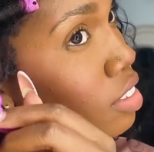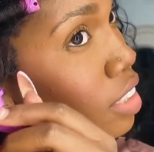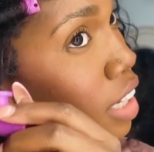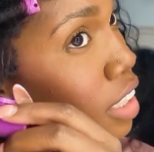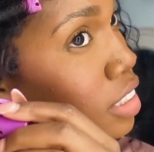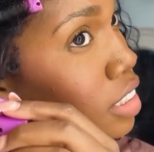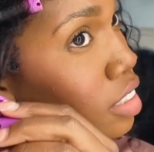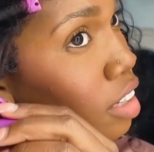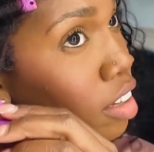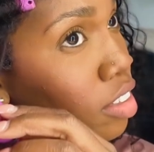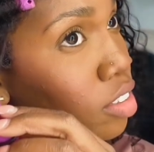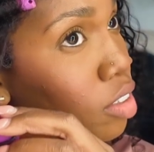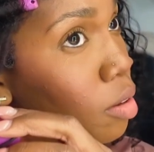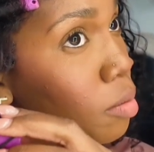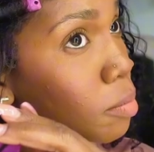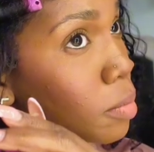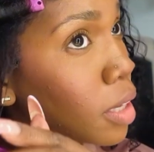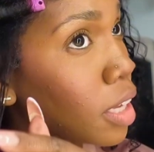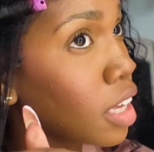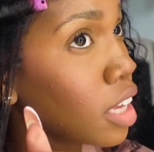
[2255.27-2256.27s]
that's just how it's going
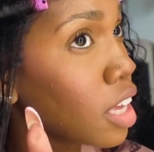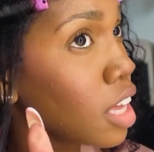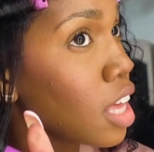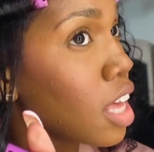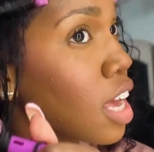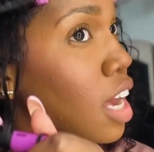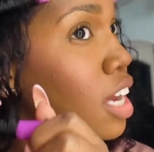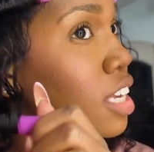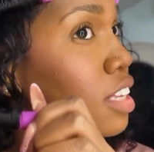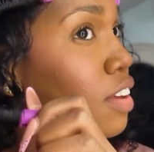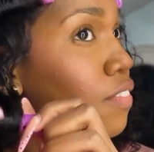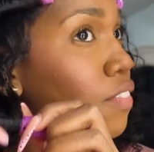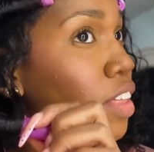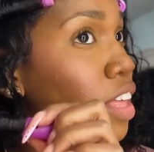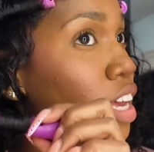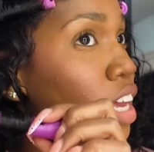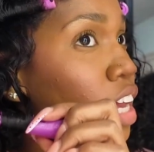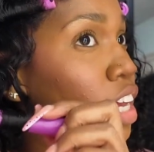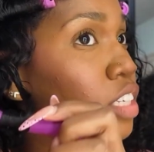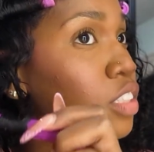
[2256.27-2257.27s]
to be. Because I feel
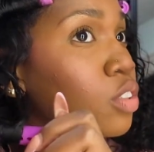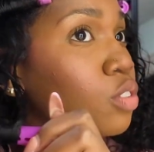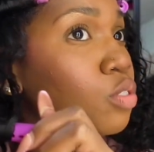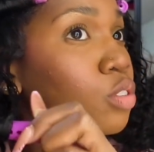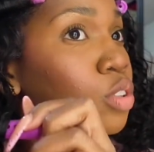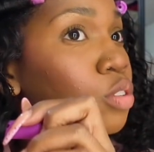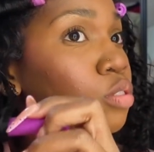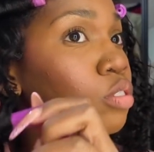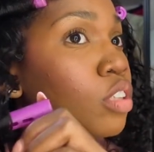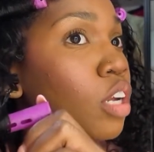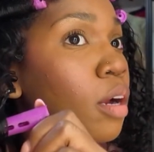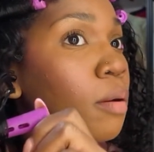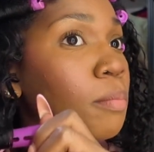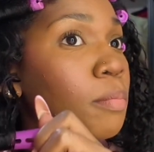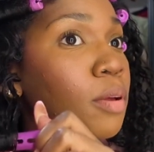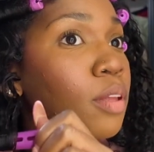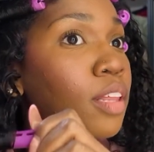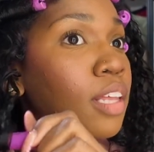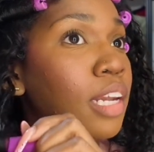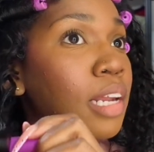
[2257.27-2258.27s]
like as soon as you start
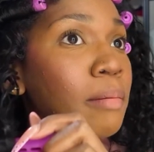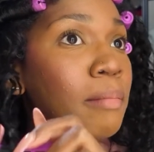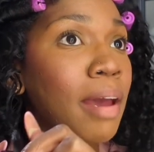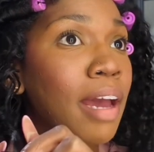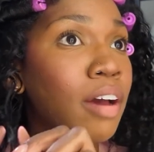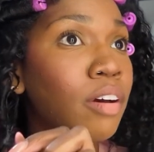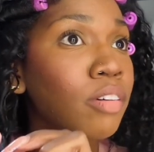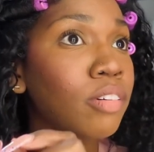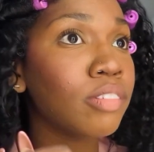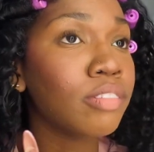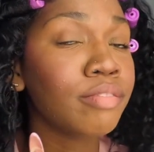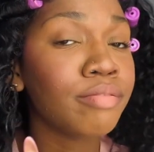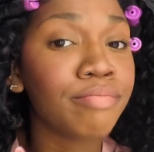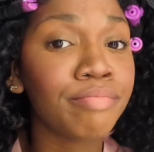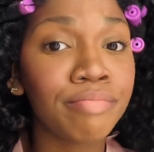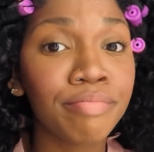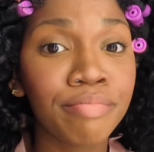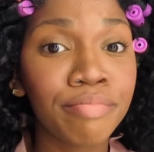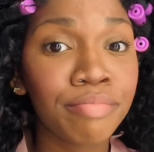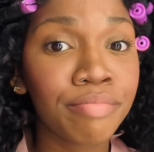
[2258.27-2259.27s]
pulling them out,
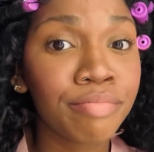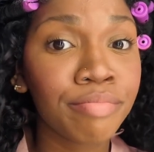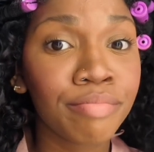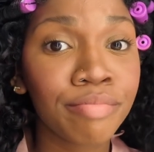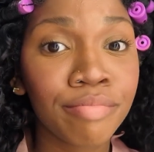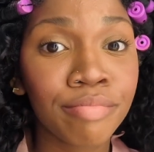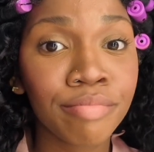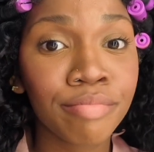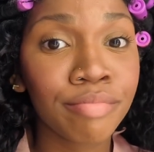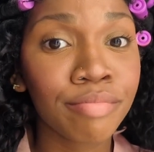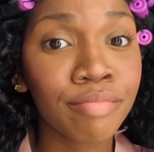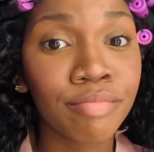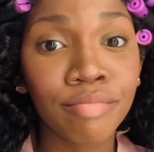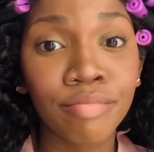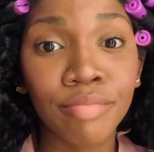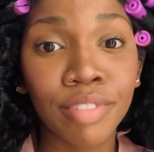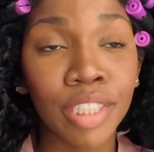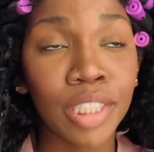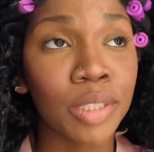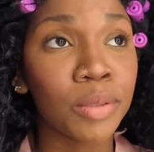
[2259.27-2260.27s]

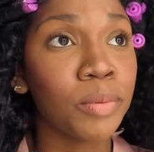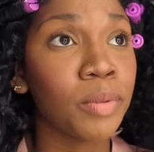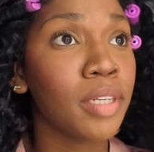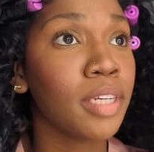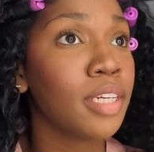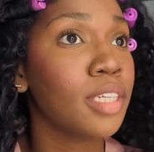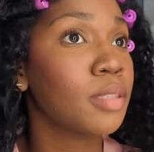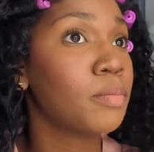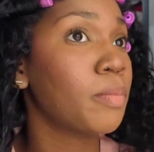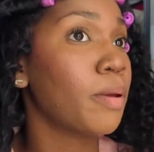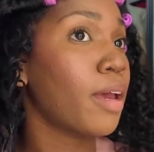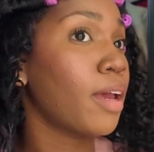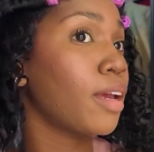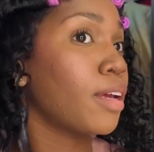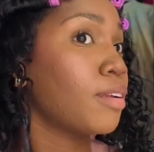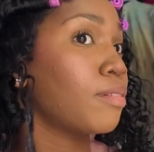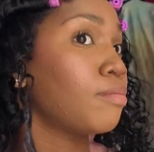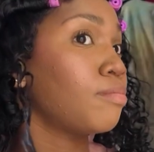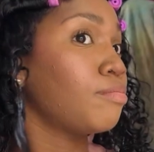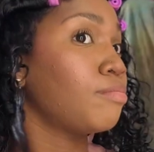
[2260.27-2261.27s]
that's when it gets
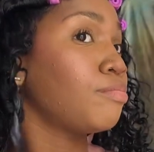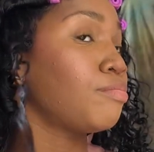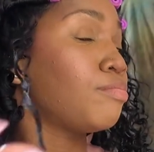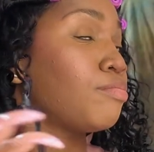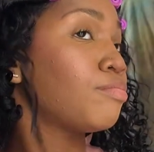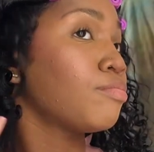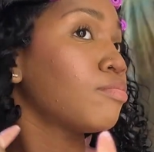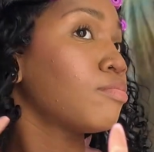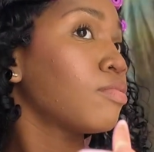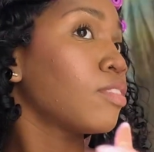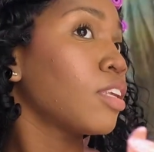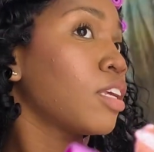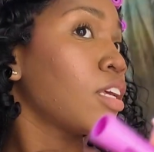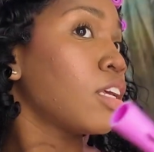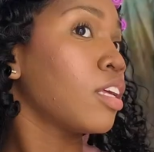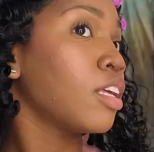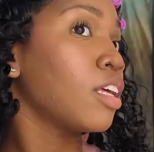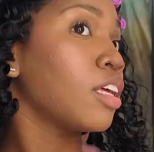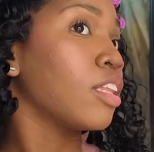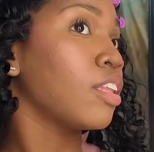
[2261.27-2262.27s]
bad.
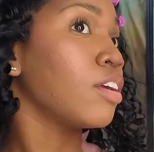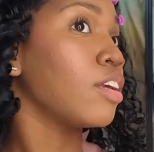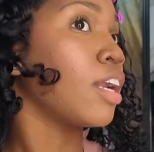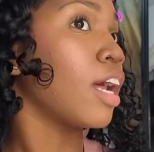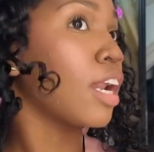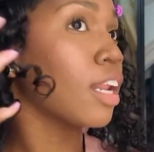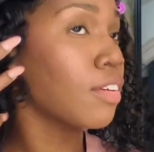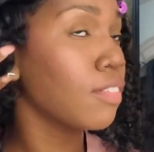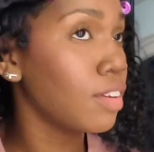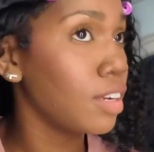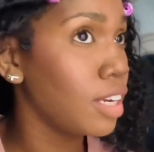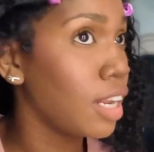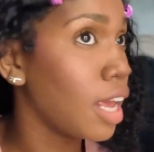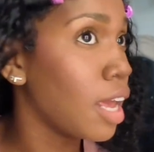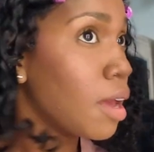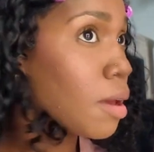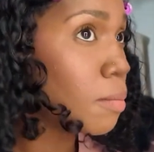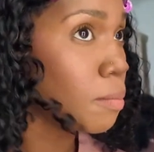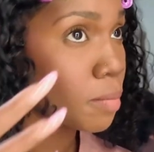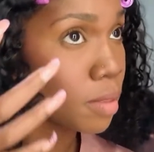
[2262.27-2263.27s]
And they're not even
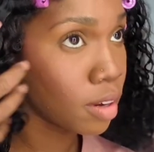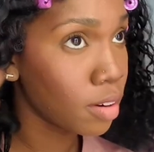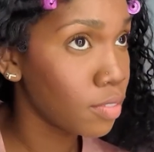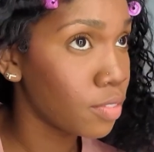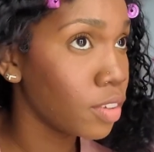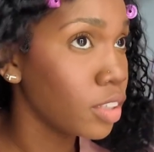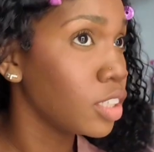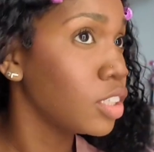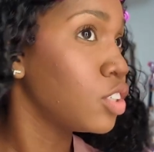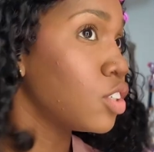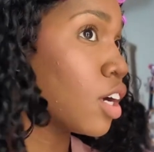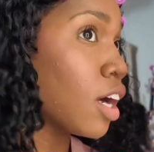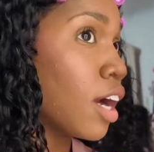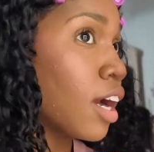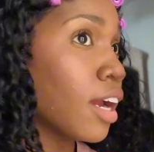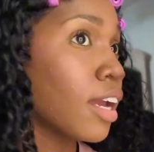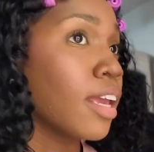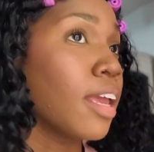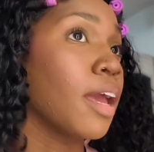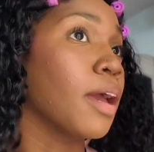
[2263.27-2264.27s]
damp. They're fully
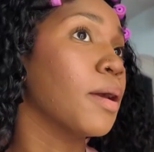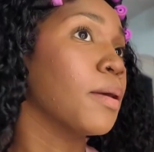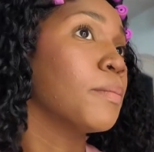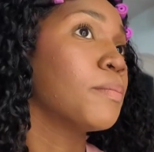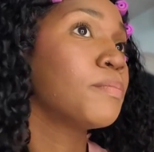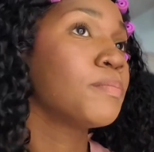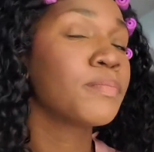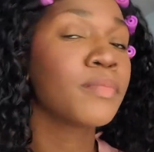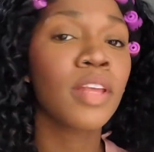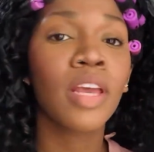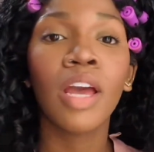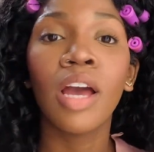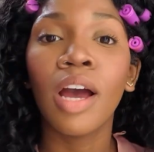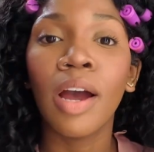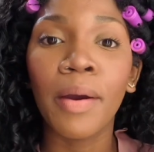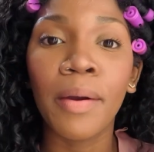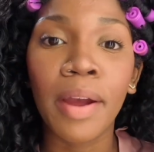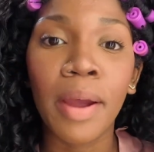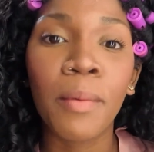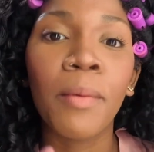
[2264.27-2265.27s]
dry. Yep.
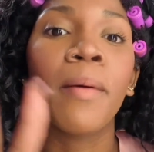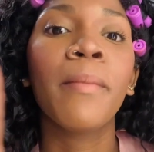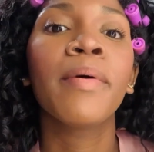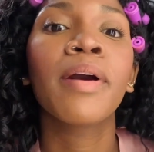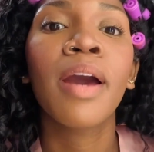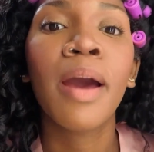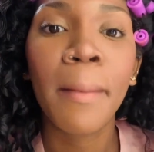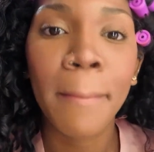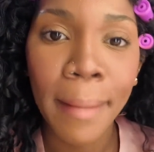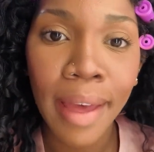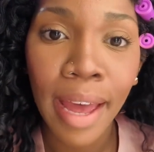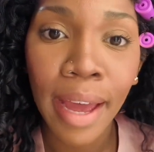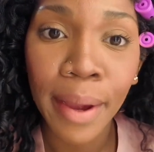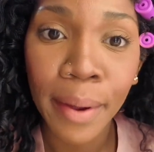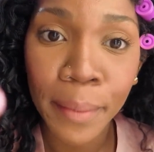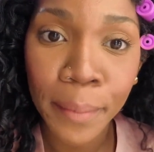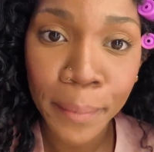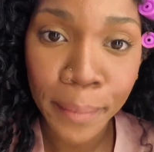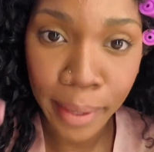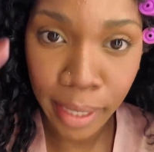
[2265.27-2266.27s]
Okay, well, I'm going to come back
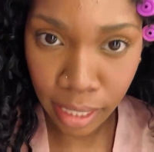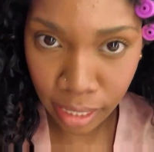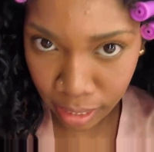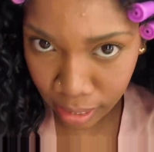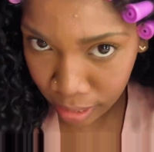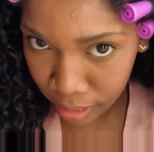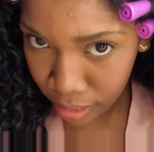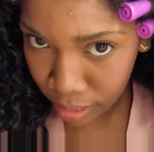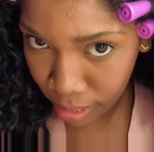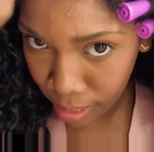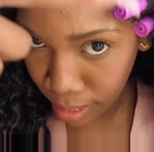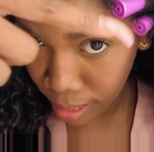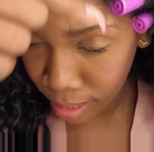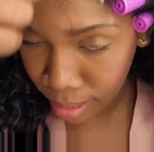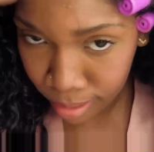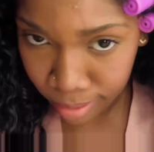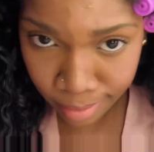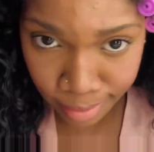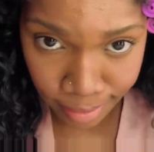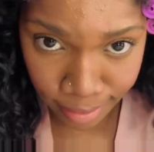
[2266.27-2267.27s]
when I take
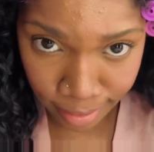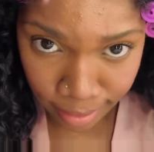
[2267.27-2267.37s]
all